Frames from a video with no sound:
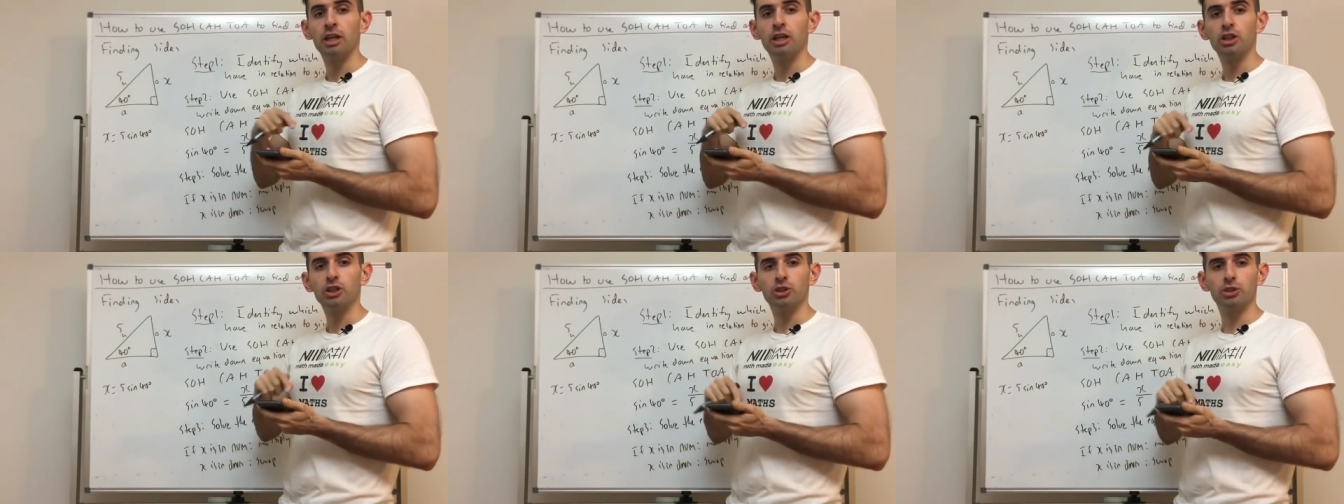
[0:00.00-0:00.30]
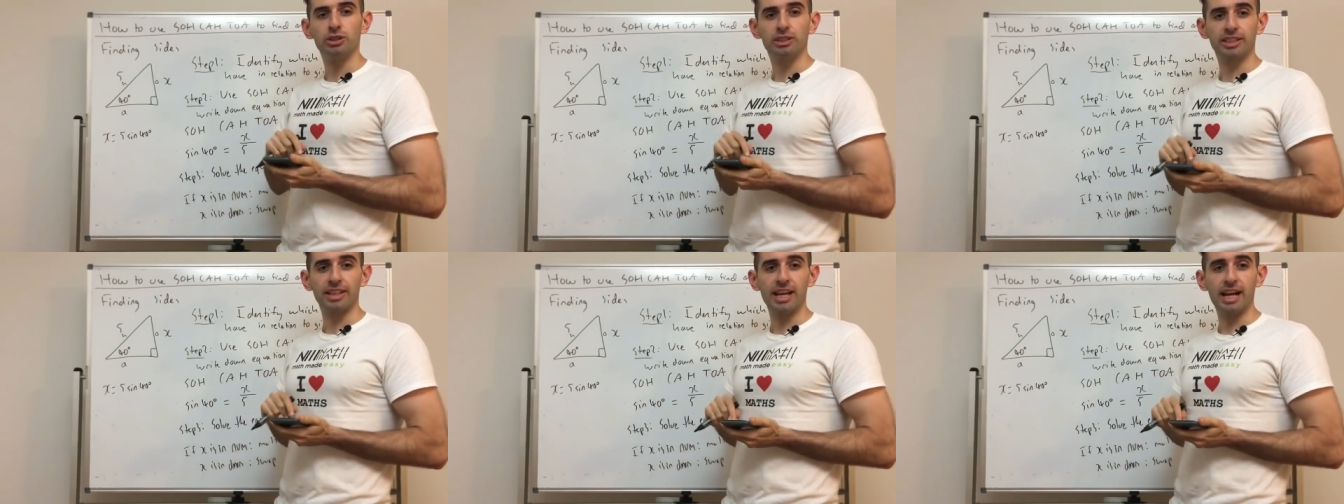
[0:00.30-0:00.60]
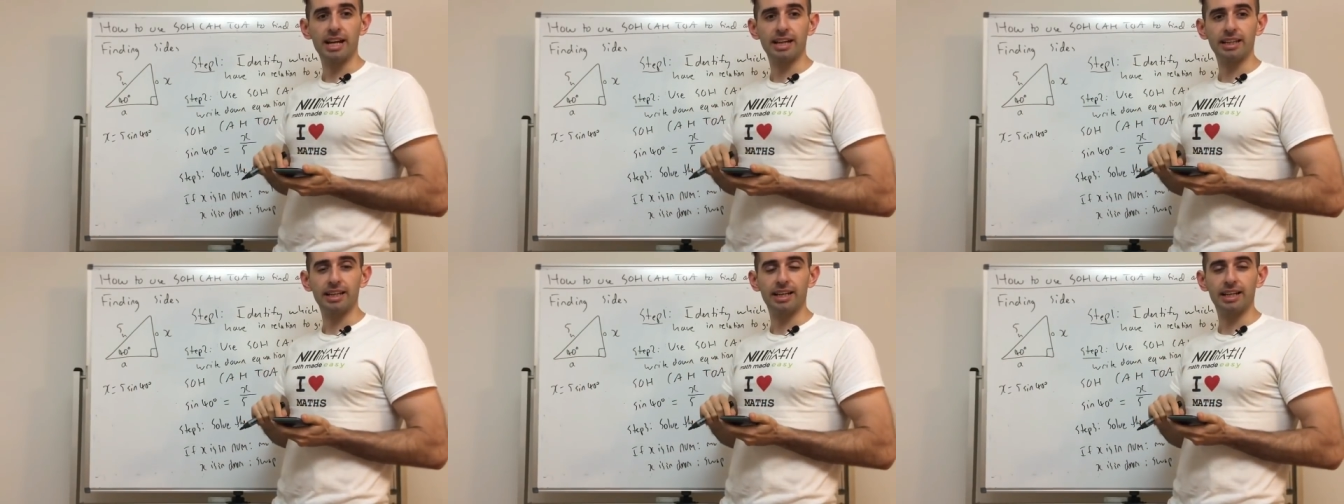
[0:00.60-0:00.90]
use a
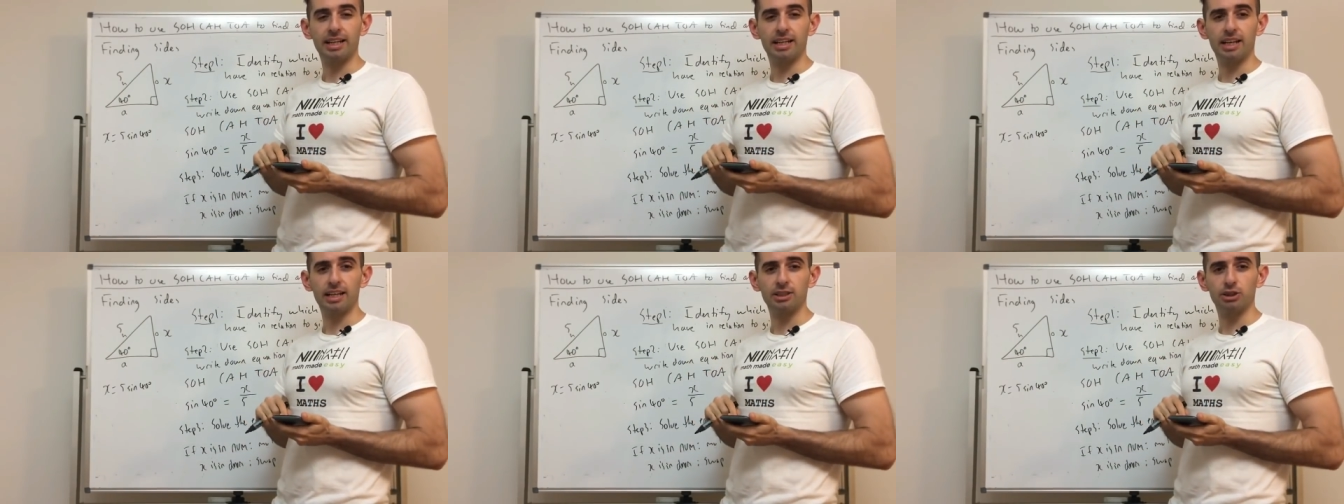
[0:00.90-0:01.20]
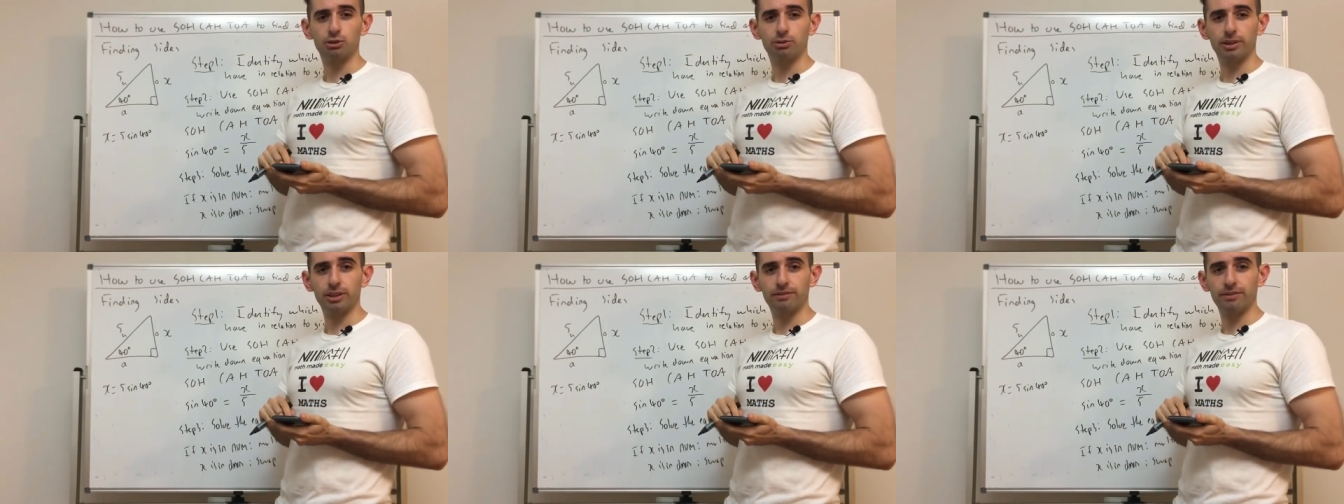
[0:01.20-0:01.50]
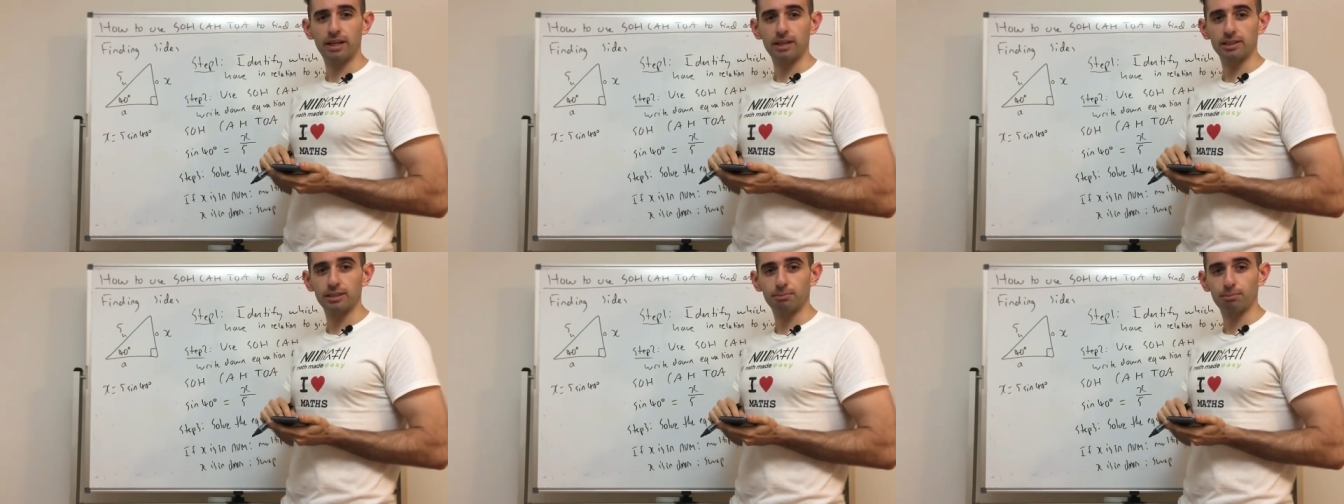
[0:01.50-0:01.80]
calculator and trig
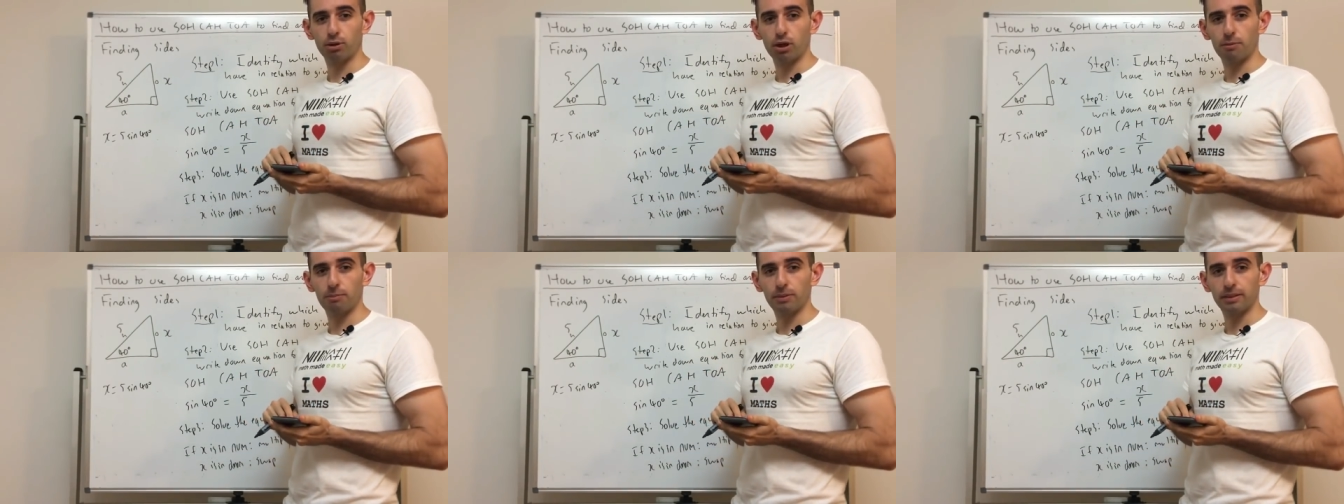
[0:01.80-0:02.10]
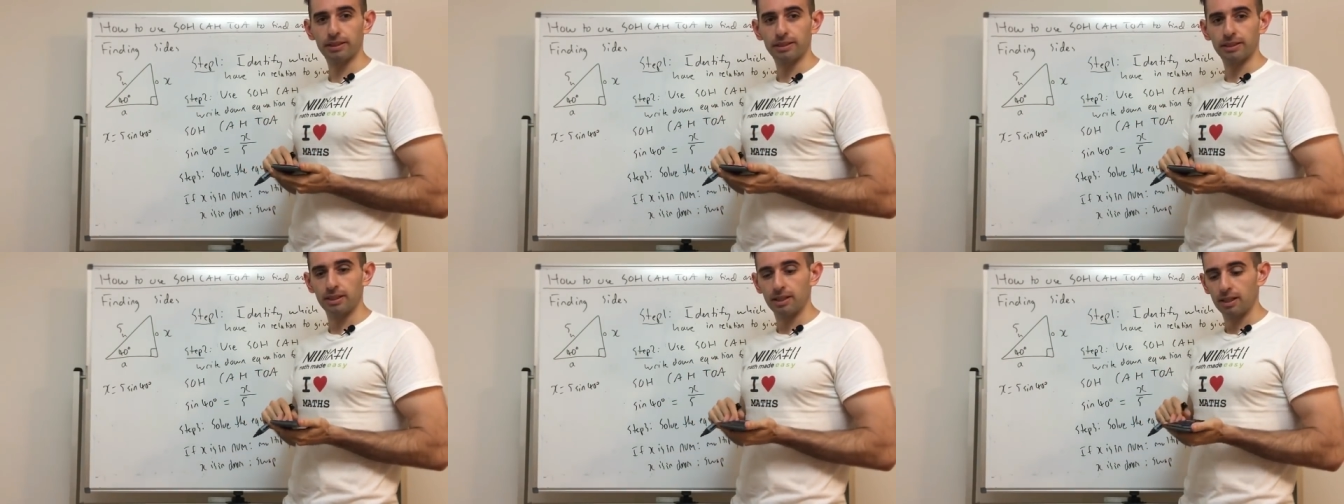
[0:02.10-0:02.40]
values properly.